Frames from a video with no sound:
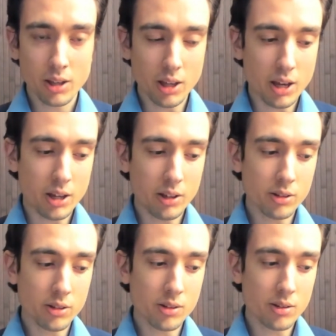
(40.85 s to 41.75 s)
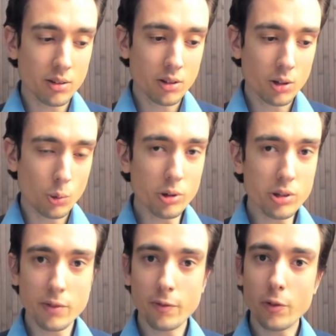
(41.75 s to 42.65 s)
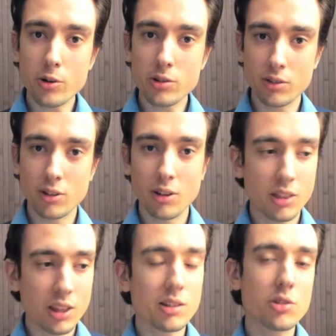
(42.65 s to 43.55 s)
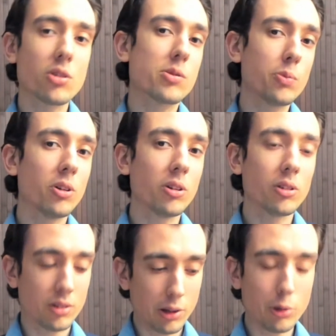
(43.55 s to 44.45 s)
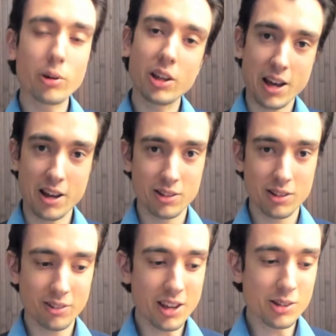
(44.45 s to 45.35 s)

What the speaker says: And what's the first things that you're as well looking at, okay?